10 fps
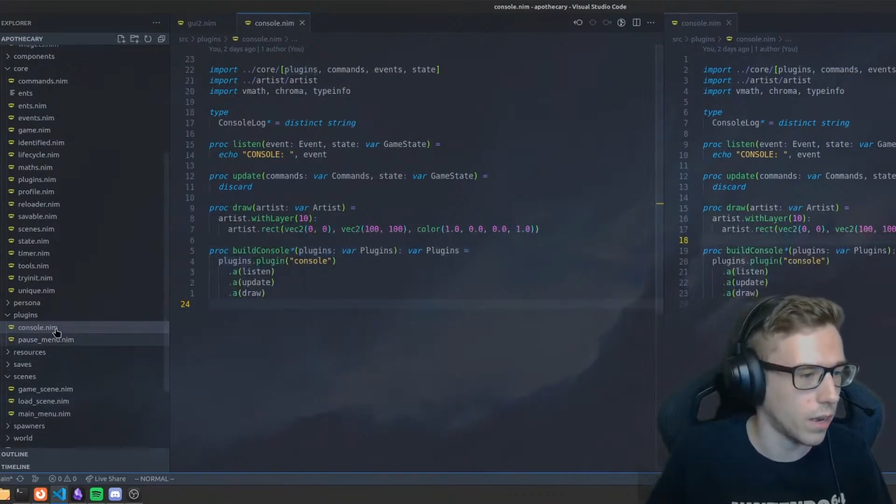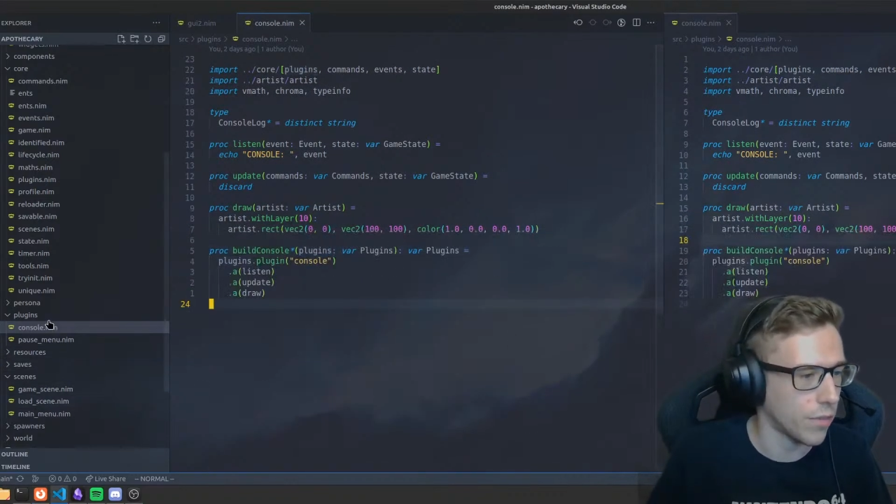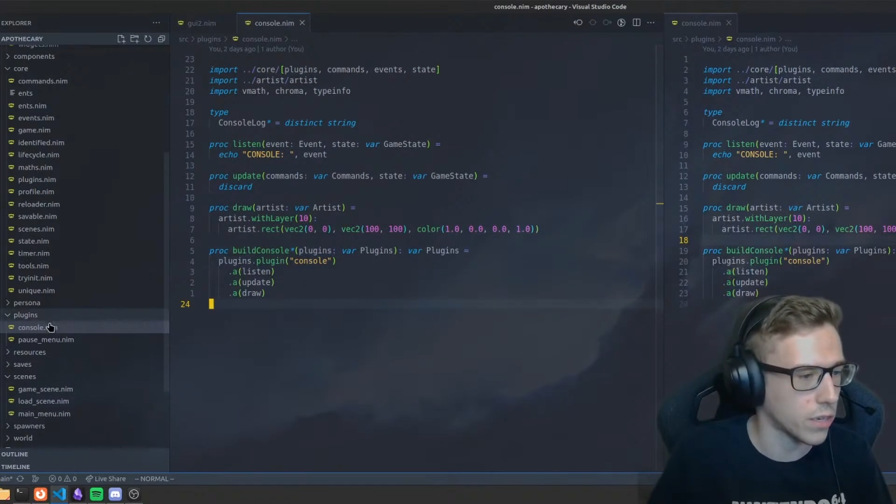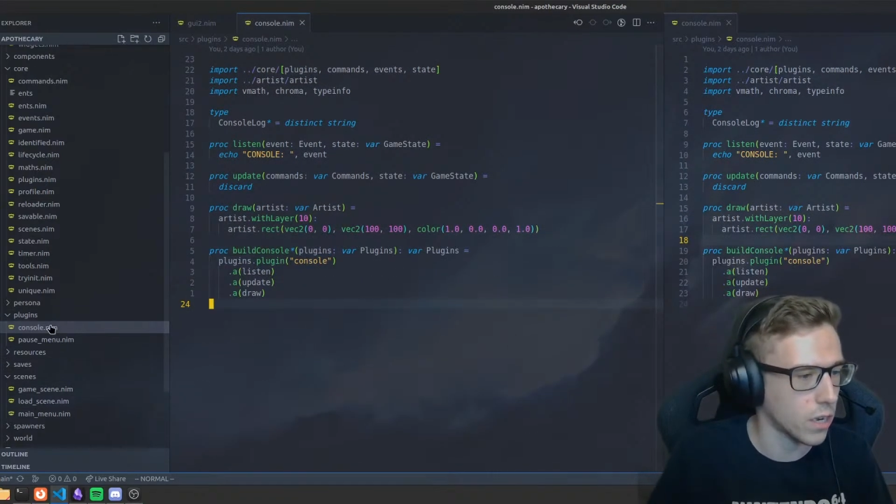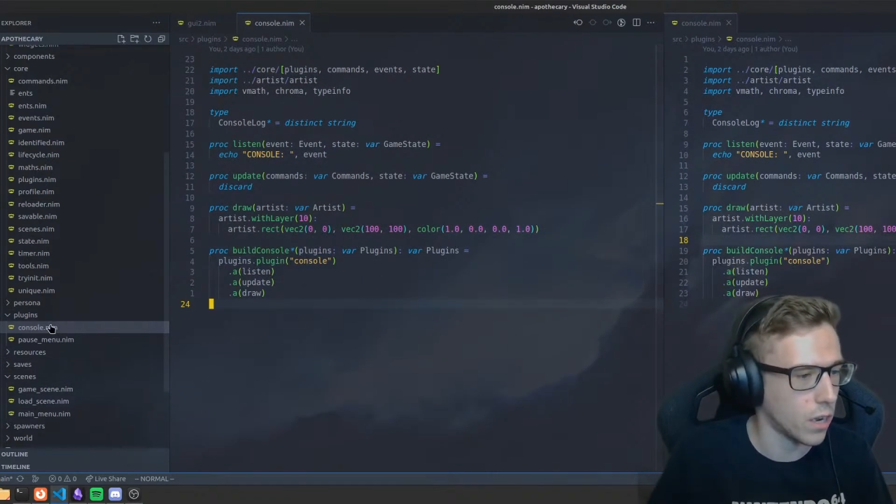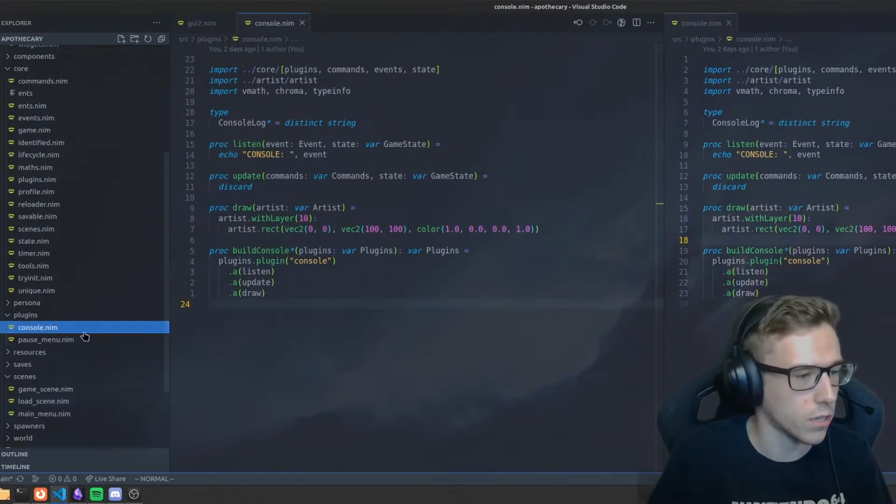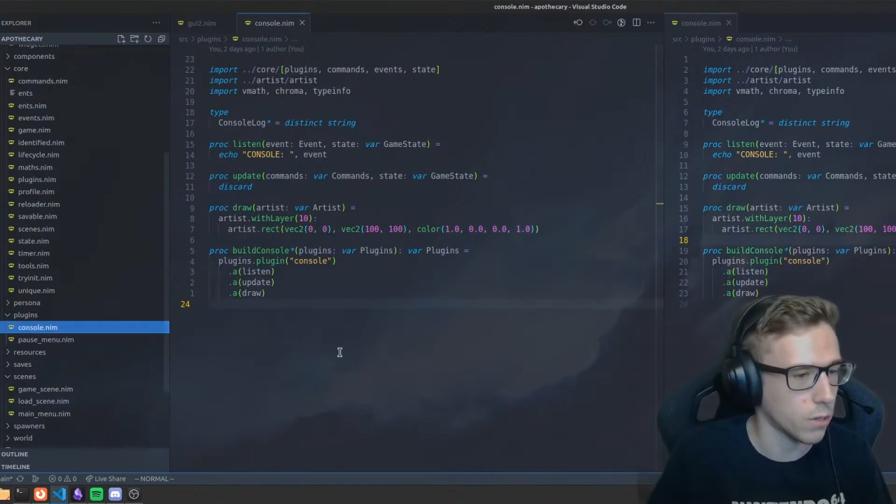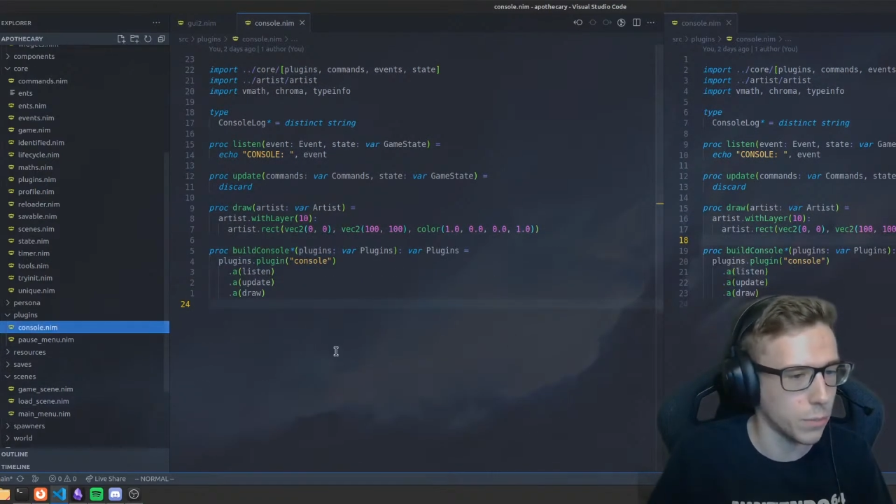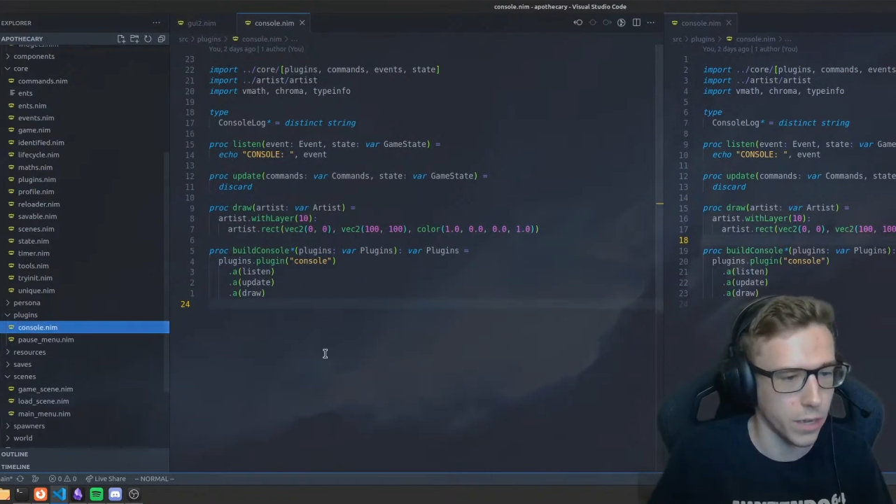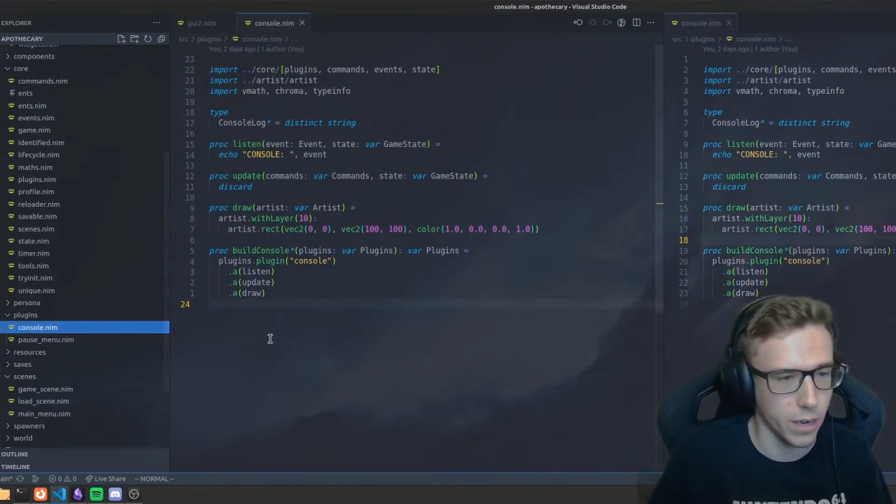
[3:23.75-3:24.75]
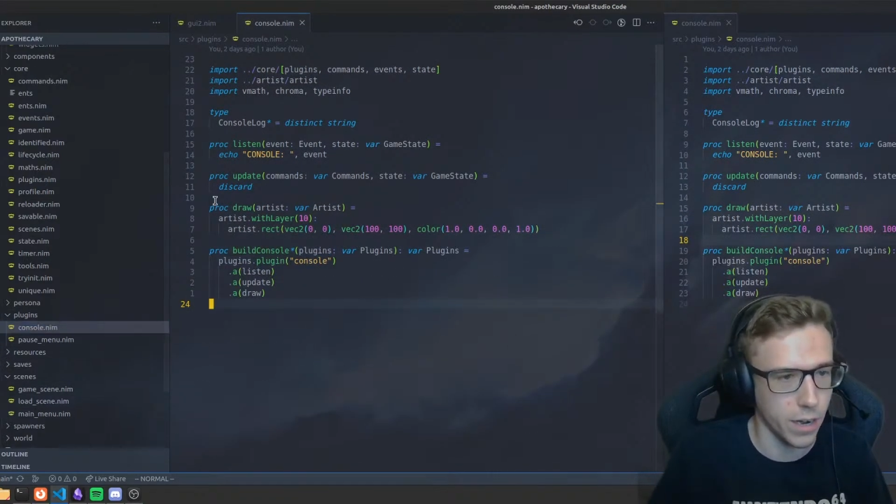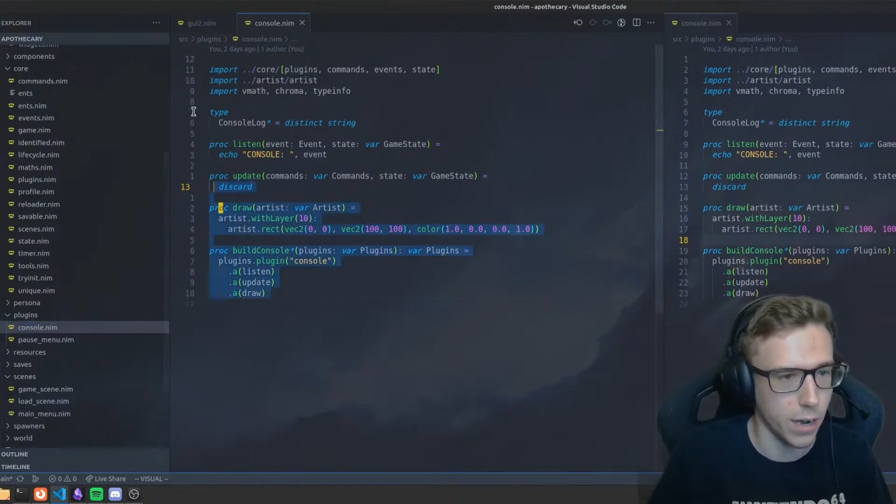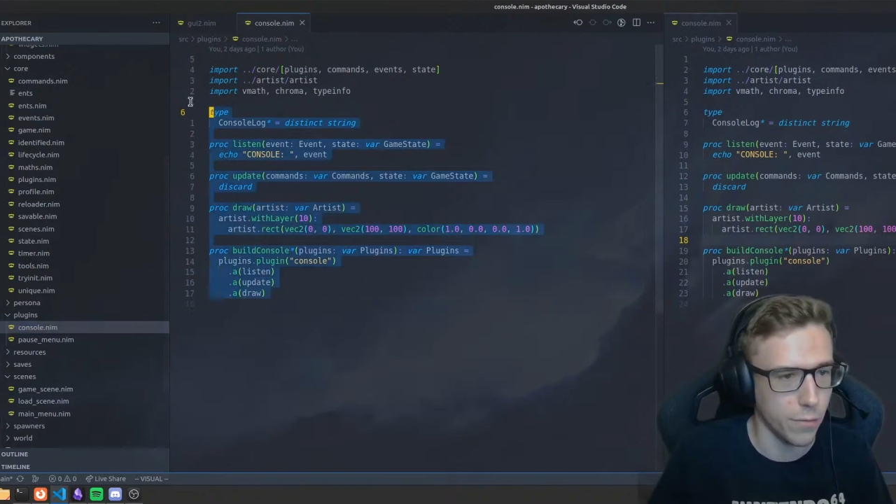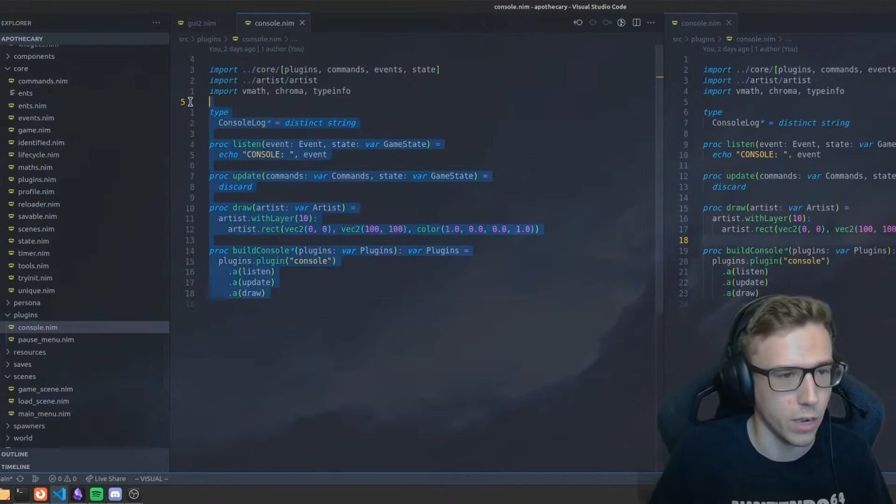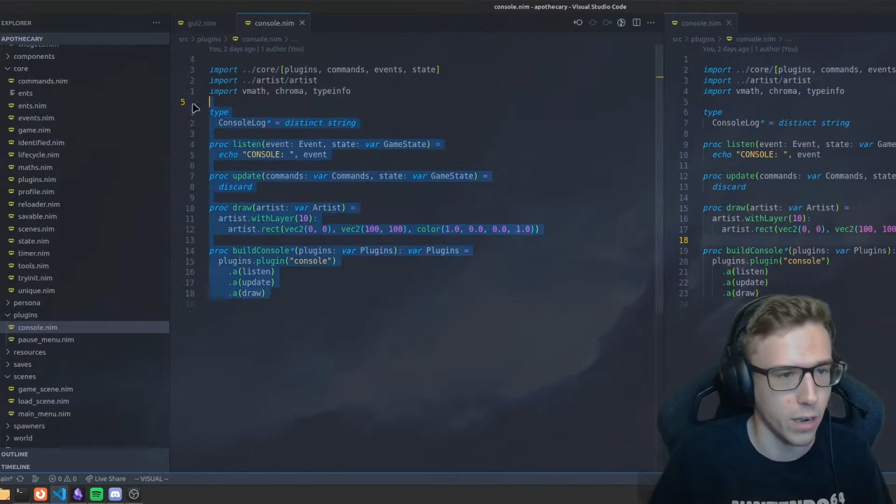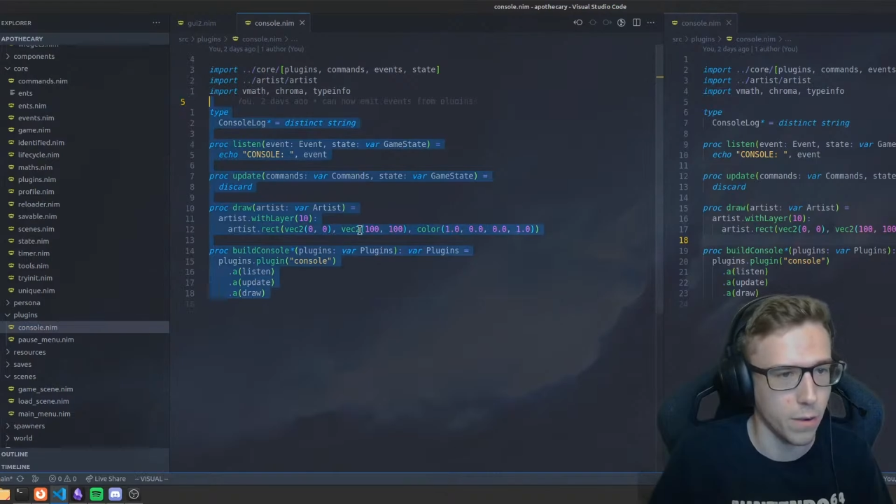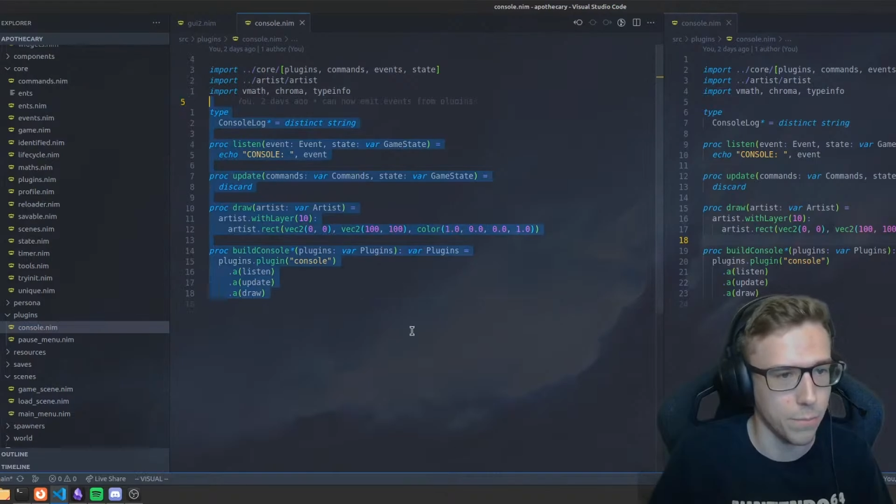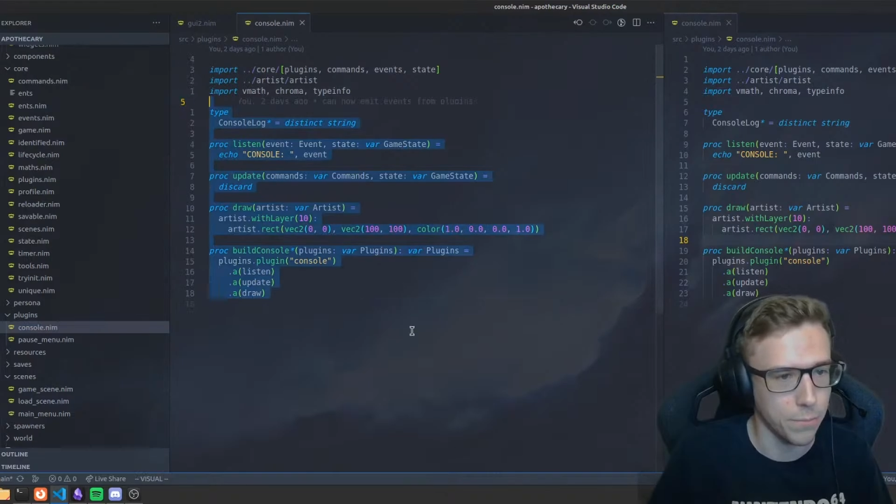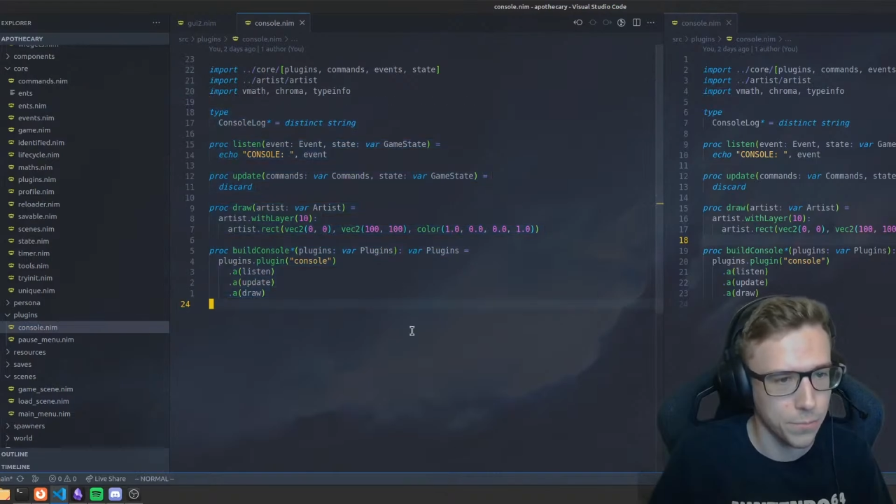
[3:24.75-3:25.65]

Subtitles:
this console plugin I have right here.